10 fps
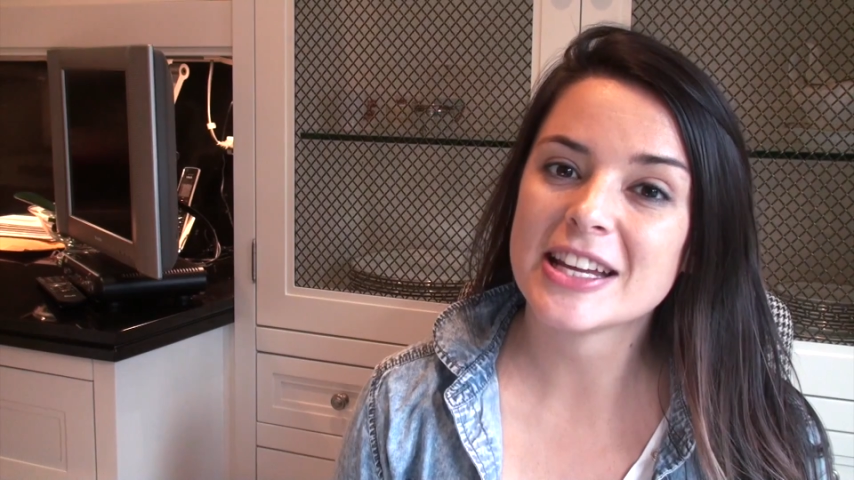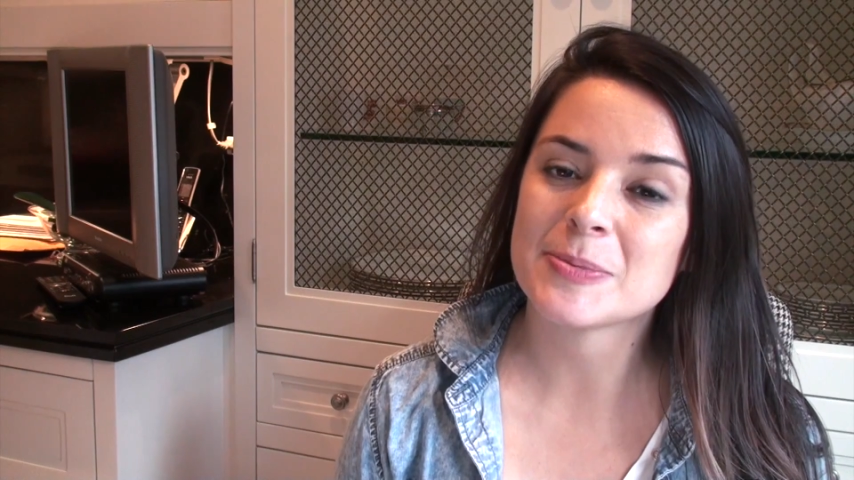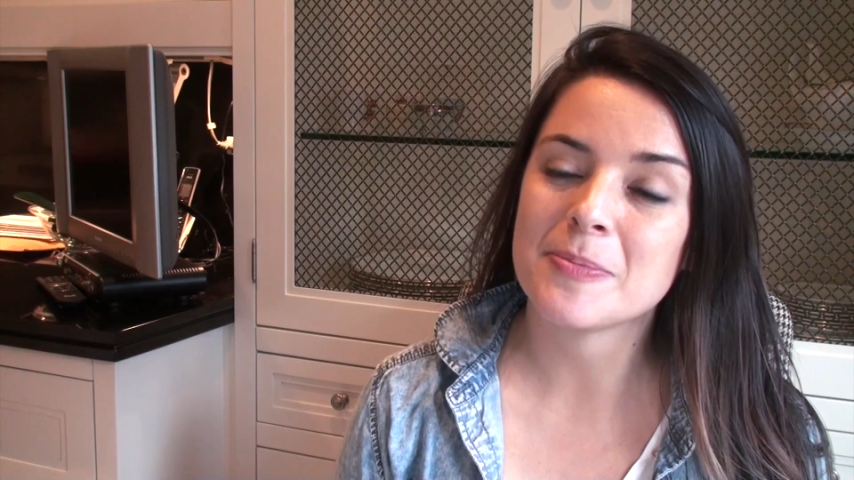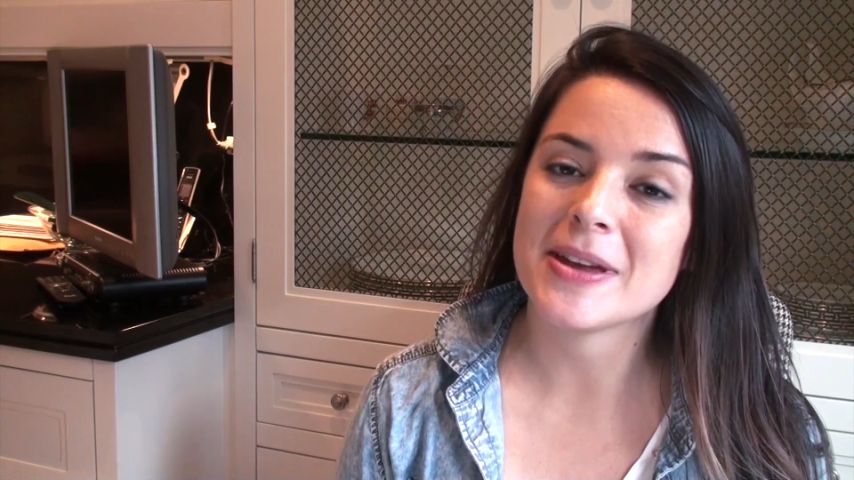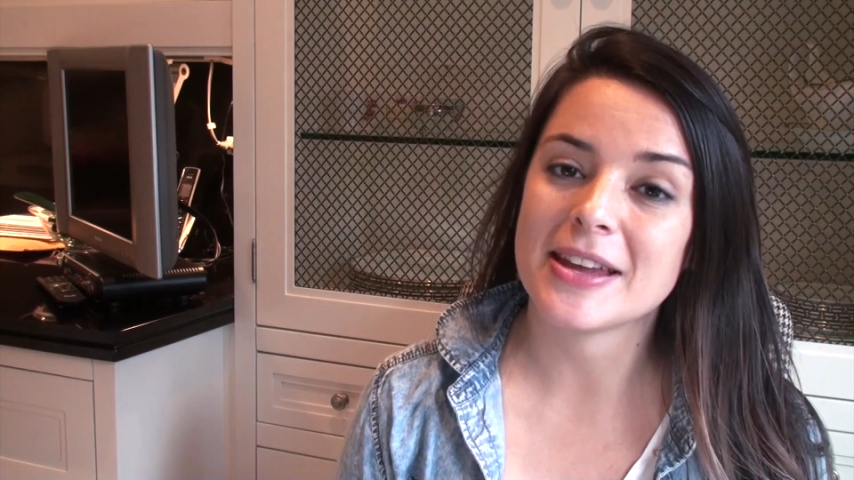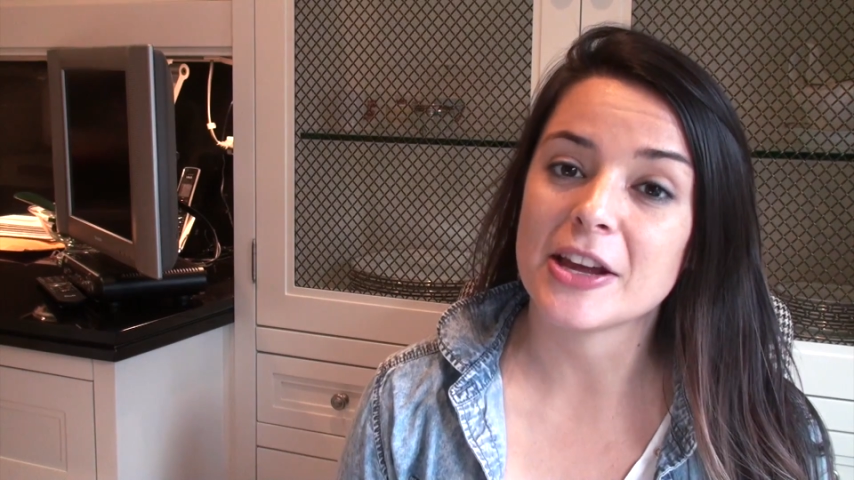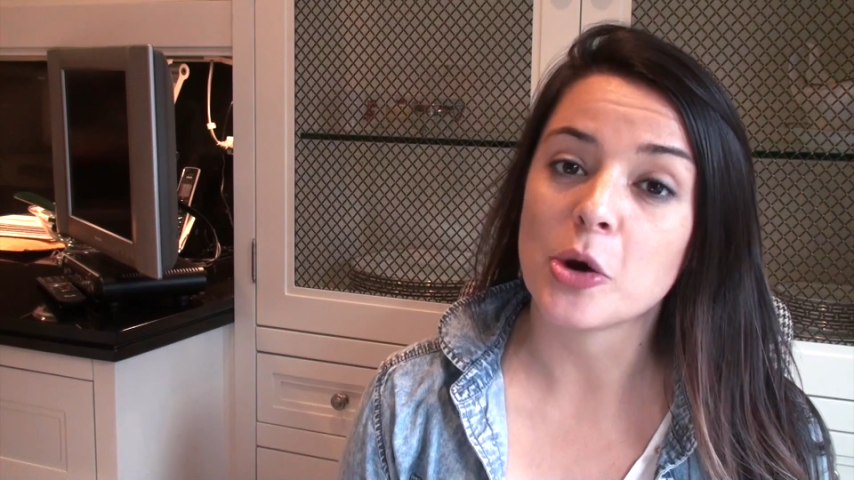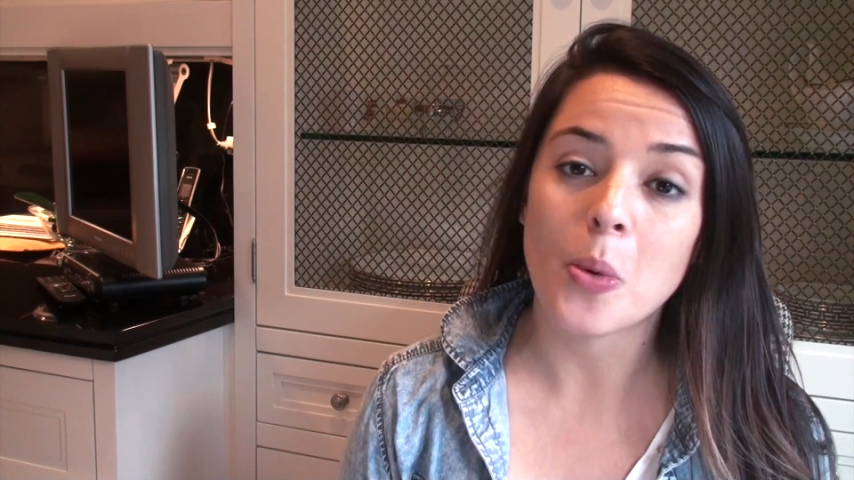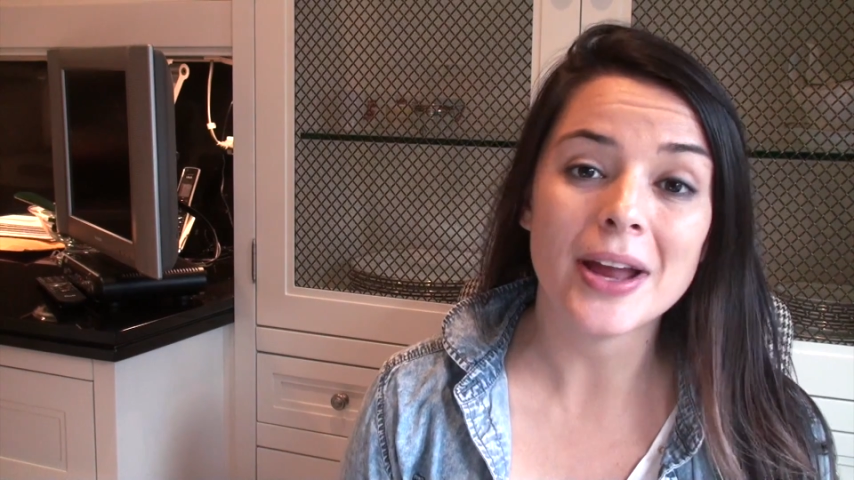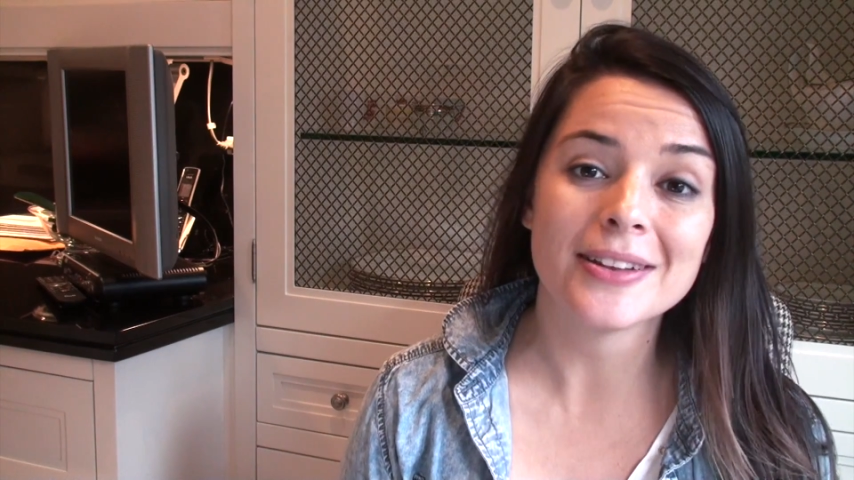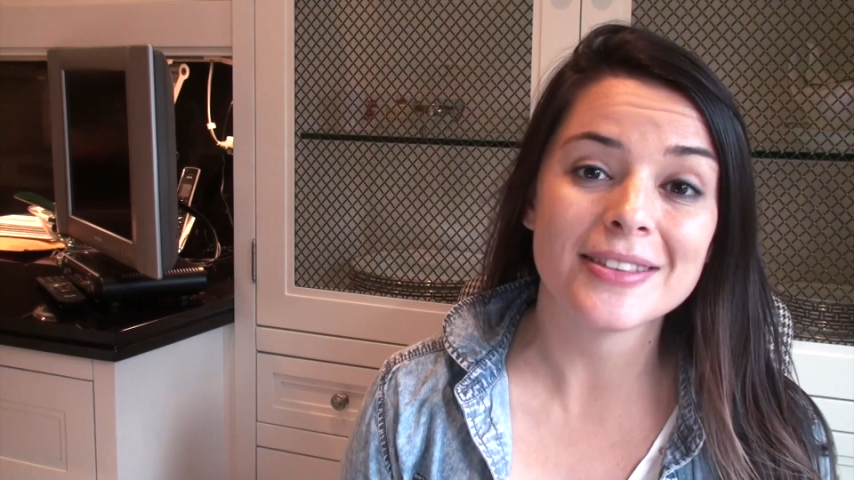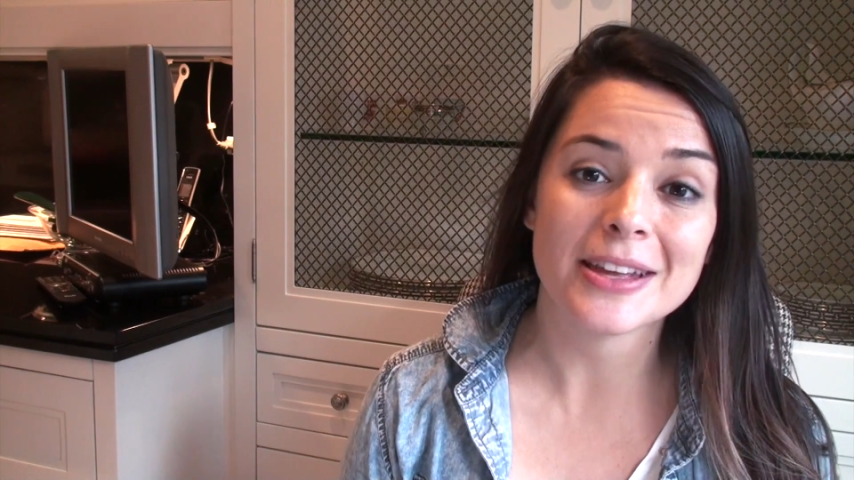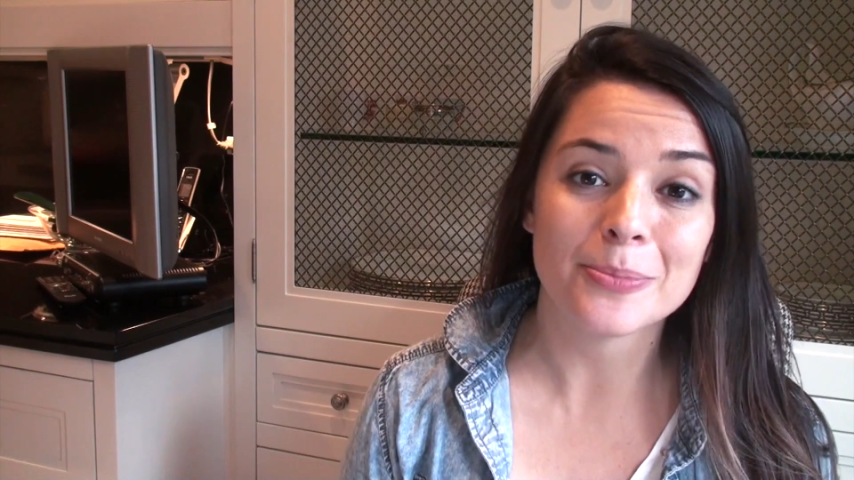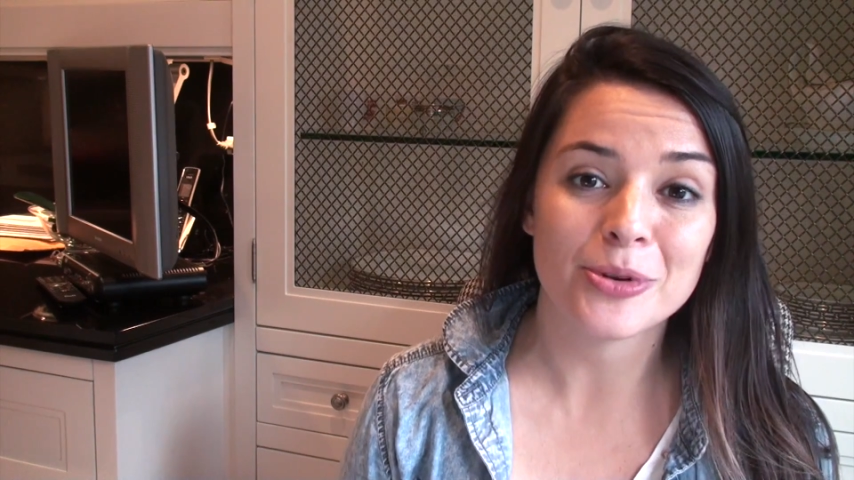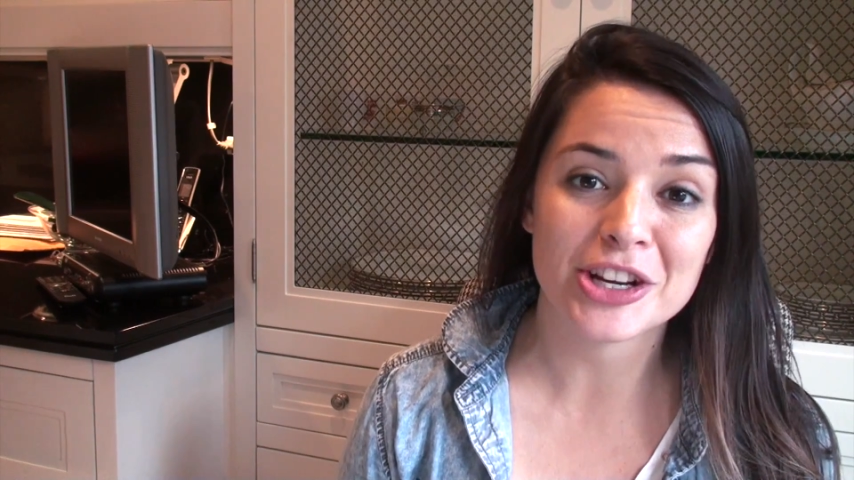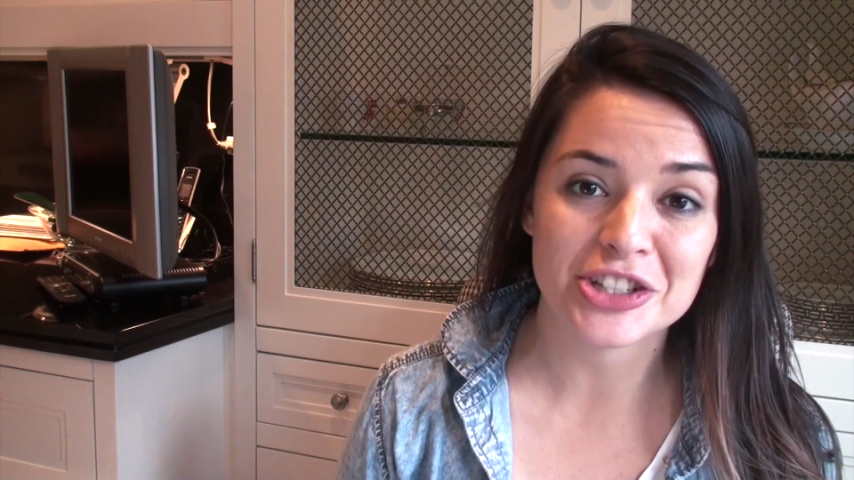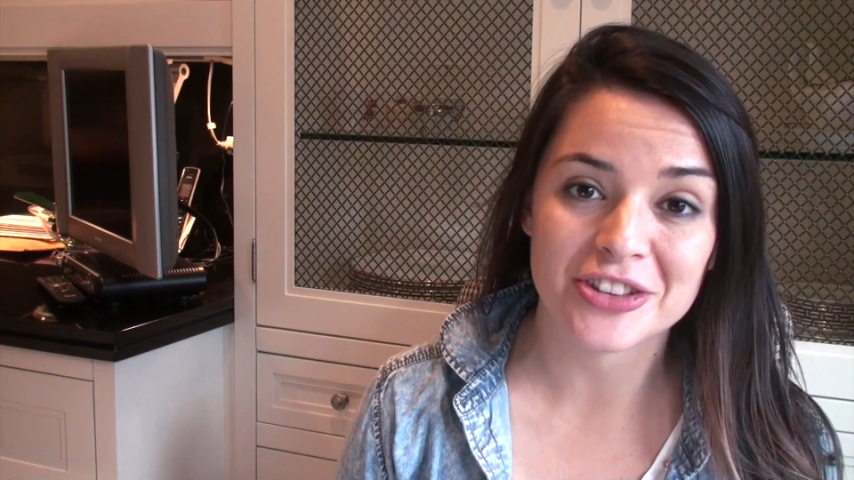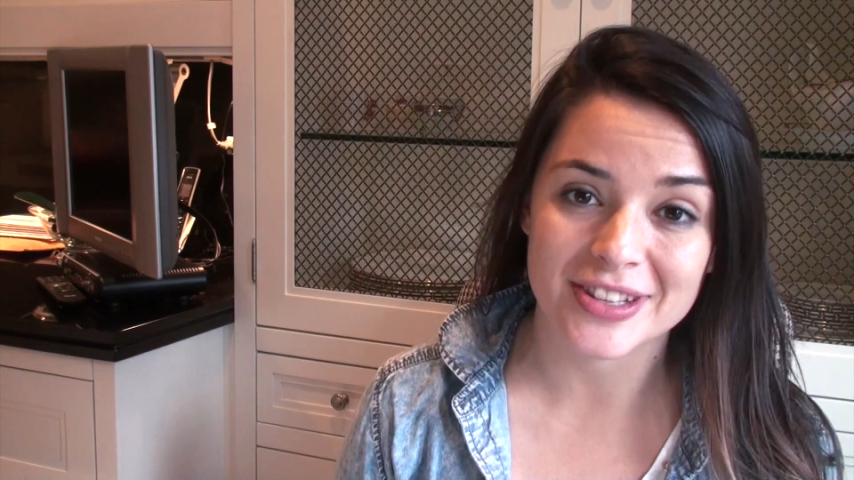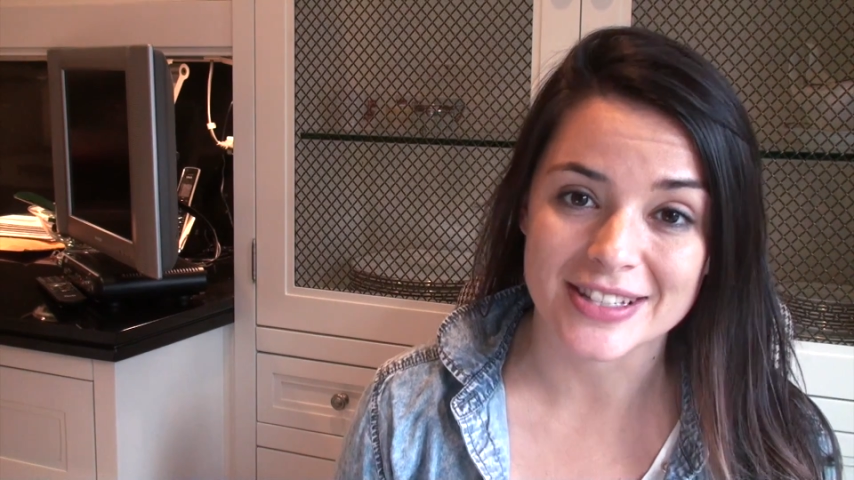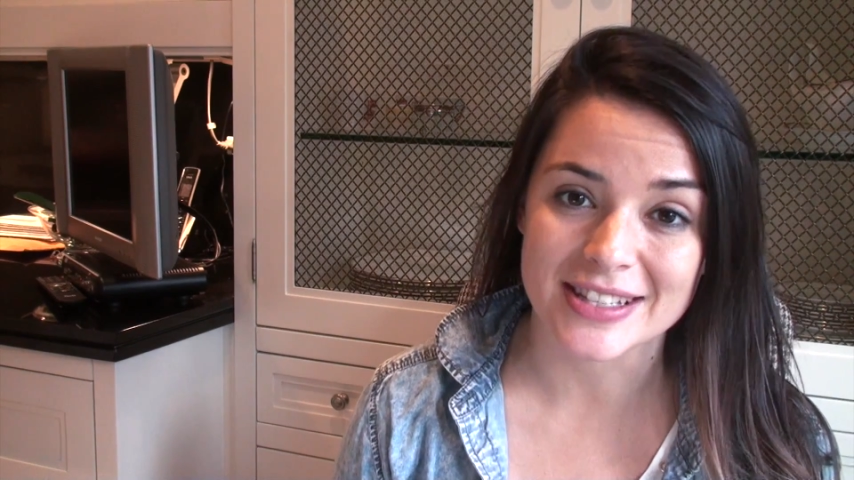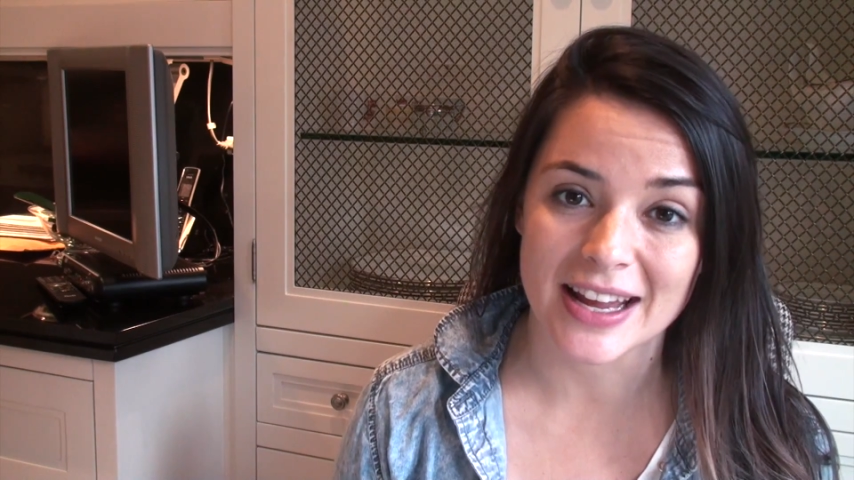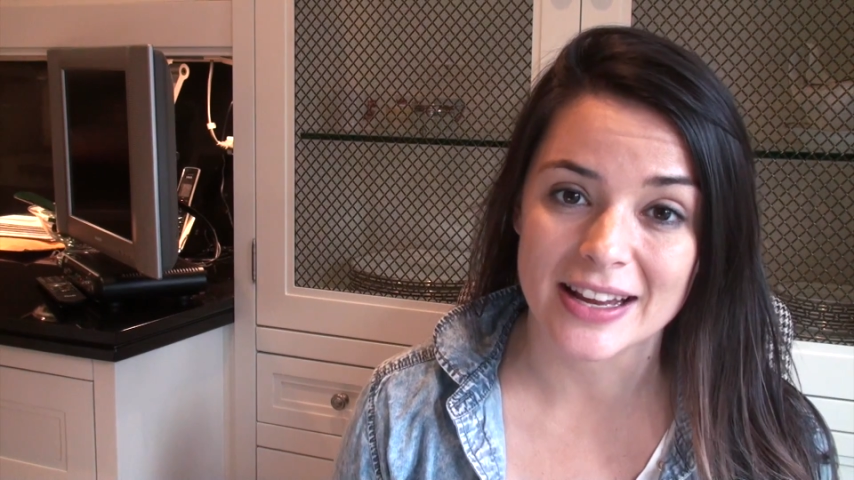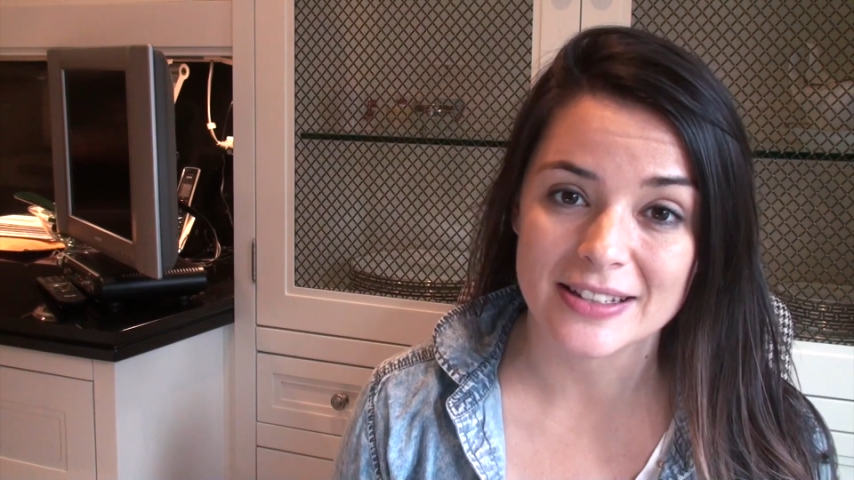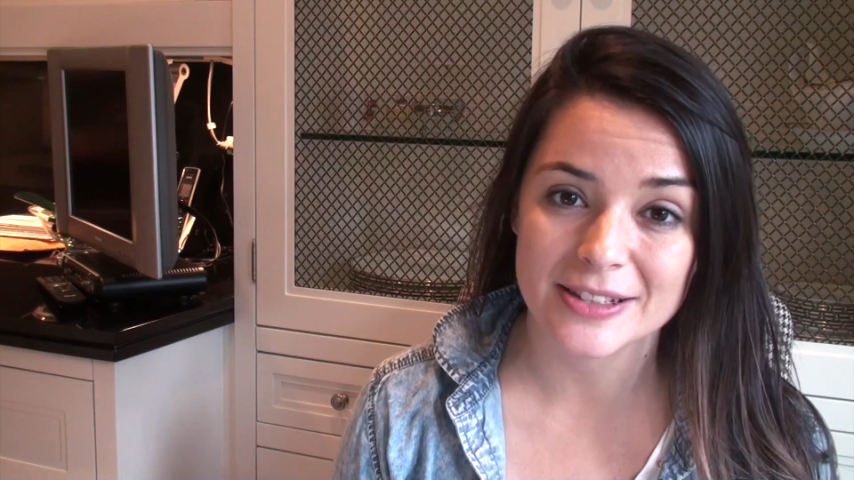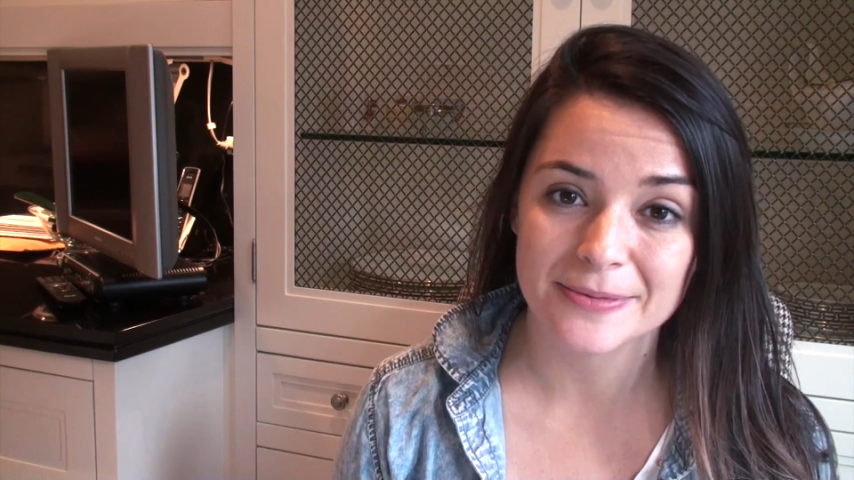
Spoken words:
has been making quite the impression these days,